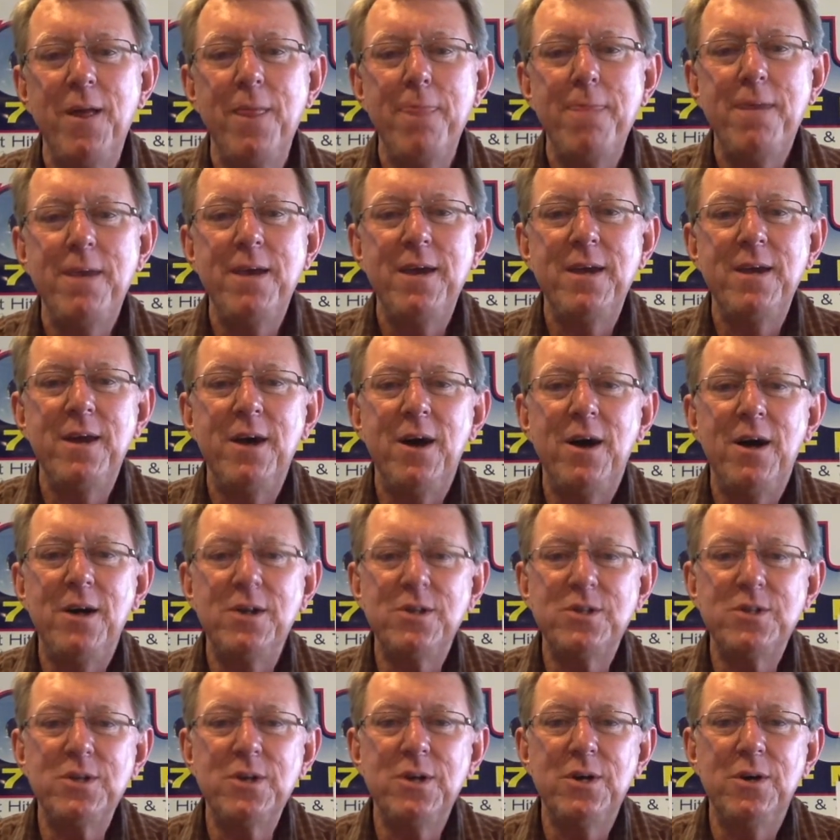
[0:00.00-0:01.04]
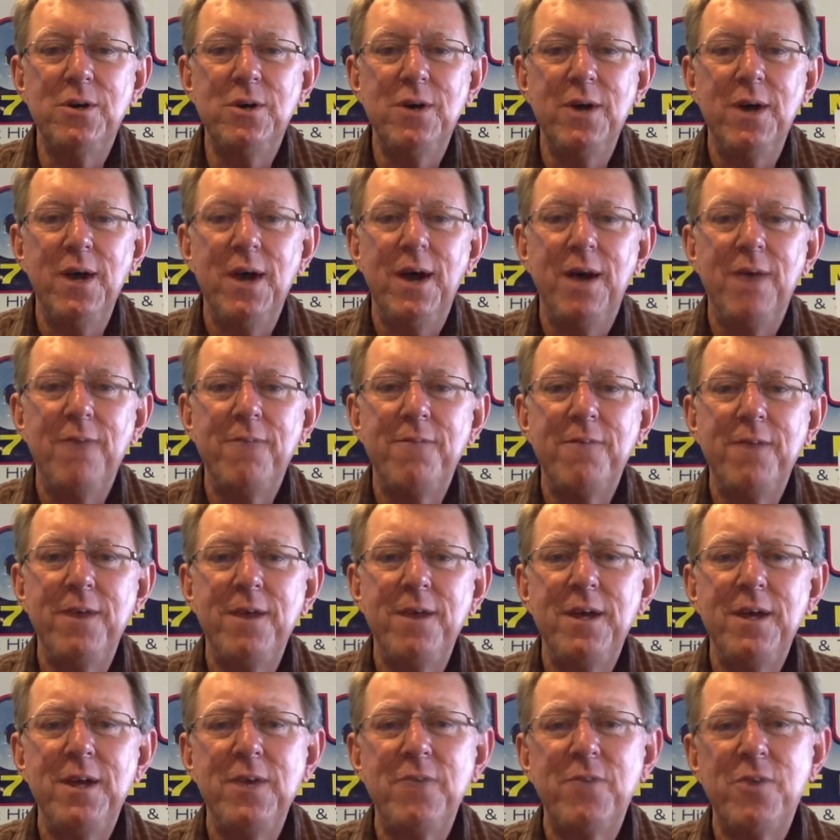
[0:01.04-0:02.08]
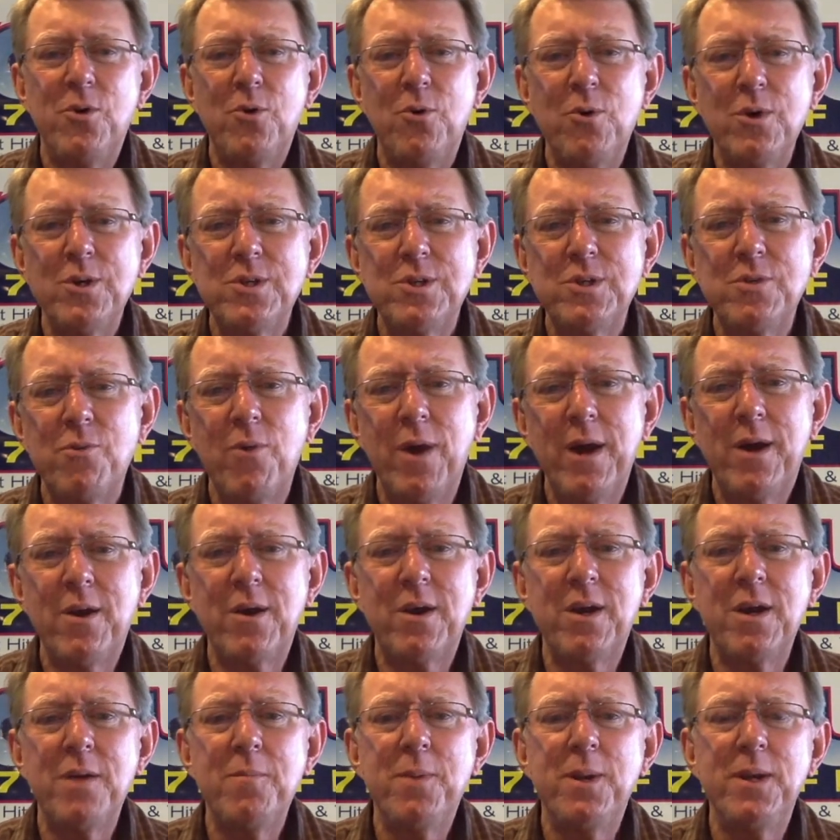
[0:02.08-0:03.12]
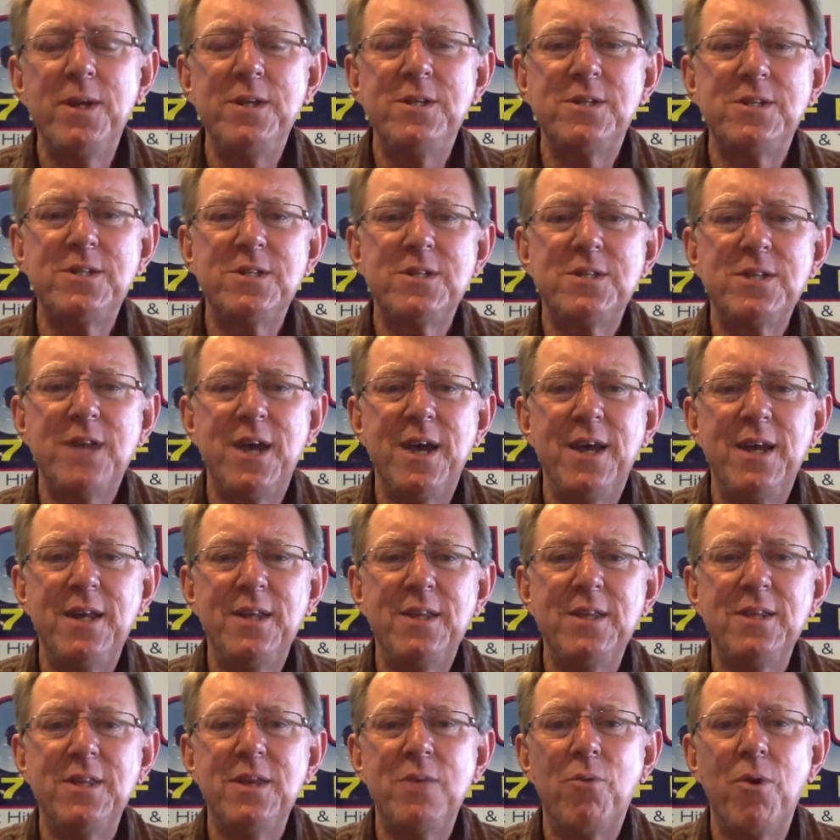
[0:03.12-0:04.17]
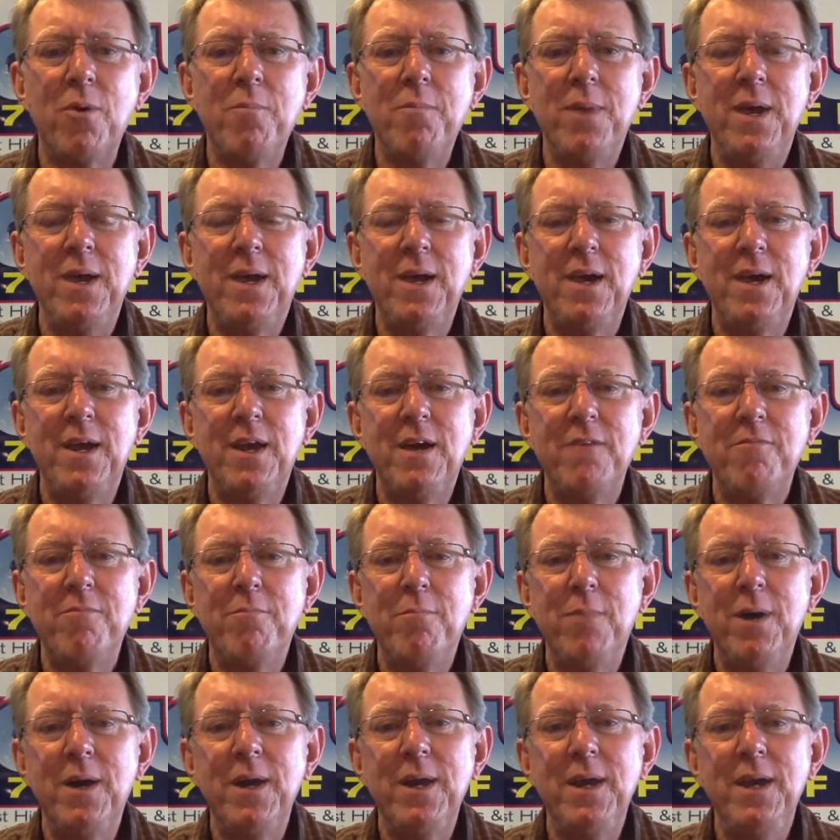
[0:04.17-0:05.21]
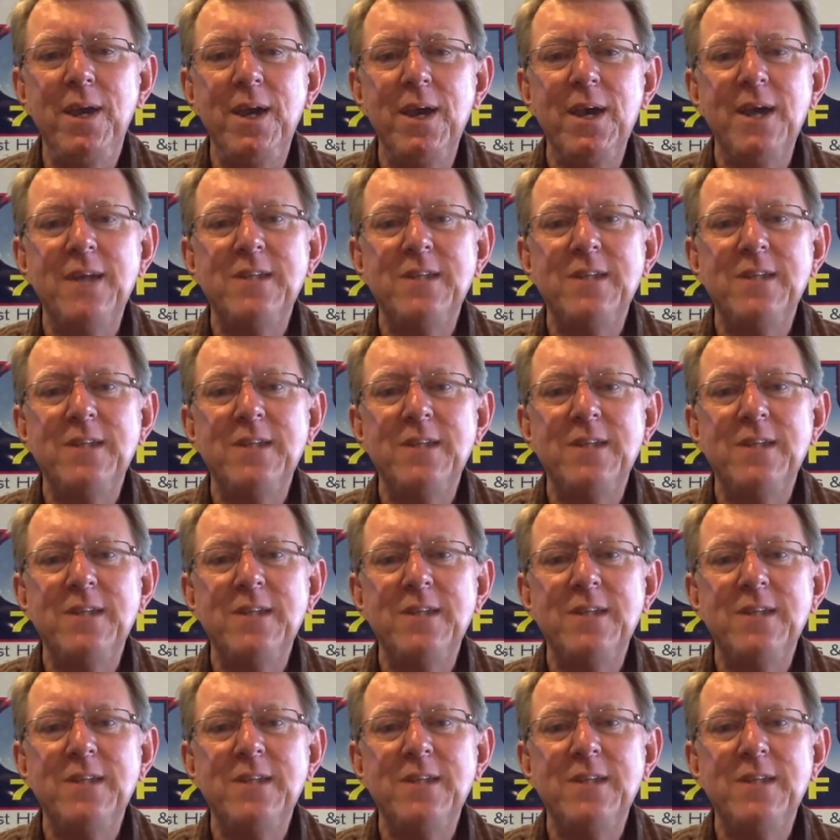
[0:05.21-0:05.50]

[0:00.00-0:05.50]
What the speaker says: And also, of course, the record companies decided that they weren't making enough money.